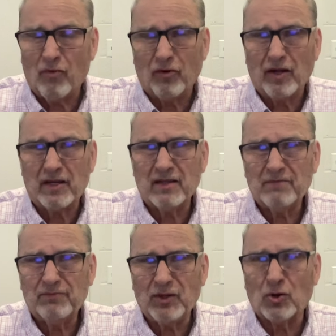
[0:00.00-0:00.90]
over it,
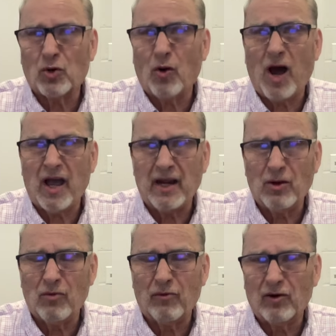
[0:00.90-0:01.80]
You're crying
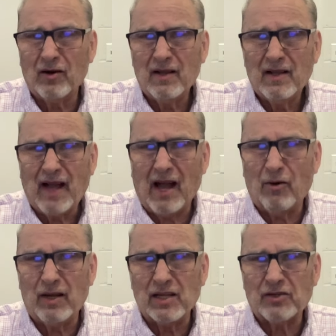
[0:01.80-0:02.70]
over
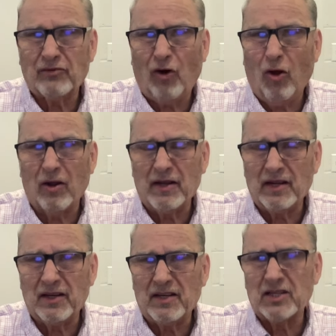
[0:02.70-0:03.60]
how it has fallen
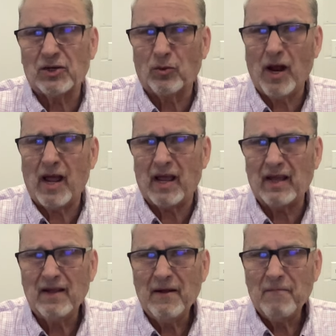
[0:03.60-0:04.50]
into
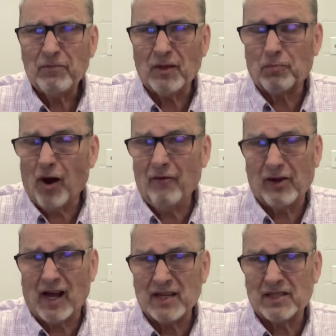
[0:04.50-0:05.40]
disarray. The
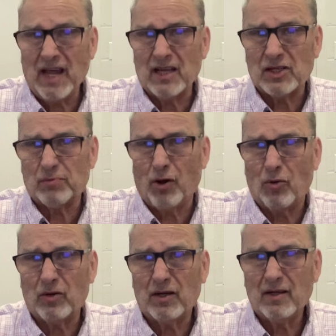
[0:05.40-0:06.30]
prophet Isaiah
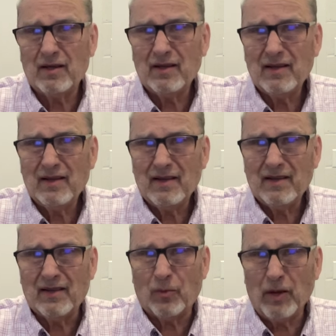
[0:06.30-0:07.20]
spoke
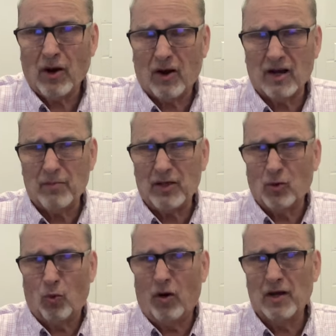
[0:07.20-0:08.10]
that we are going to be
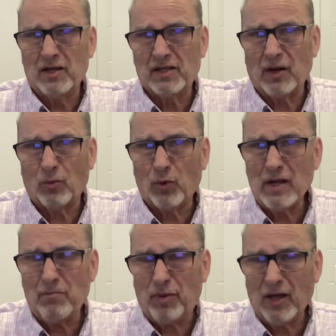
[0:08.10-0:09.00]
the ones that
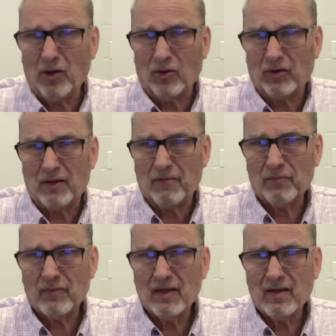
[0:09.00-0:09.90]
rebuild
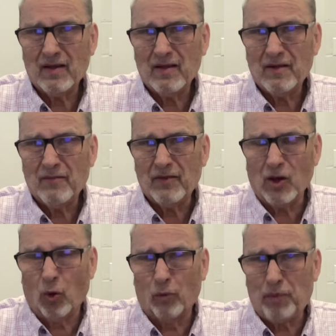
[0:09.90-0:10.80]

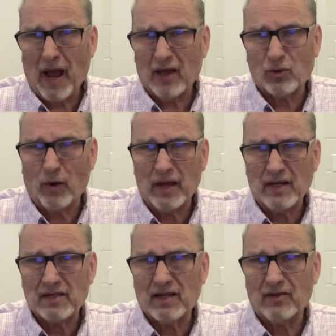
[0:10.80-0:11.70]
the old
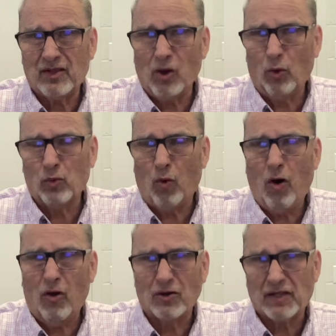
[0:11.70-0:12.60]
pathways and the old
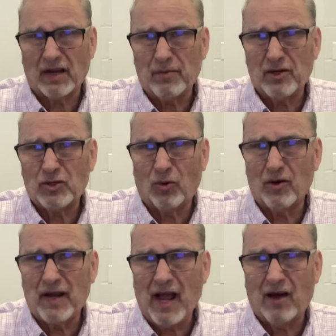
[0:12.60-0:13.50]
walls that have been
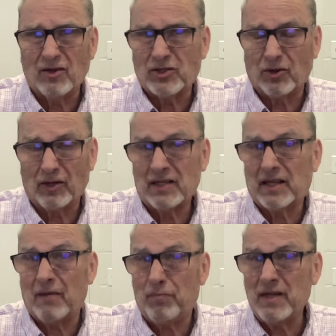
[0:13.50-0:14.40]
torn down, so let's
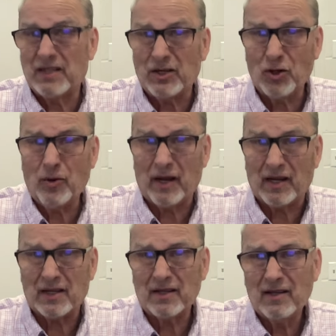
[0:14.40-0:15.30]
get busy doing
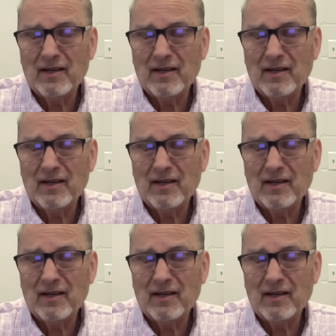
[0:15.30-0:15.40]
it.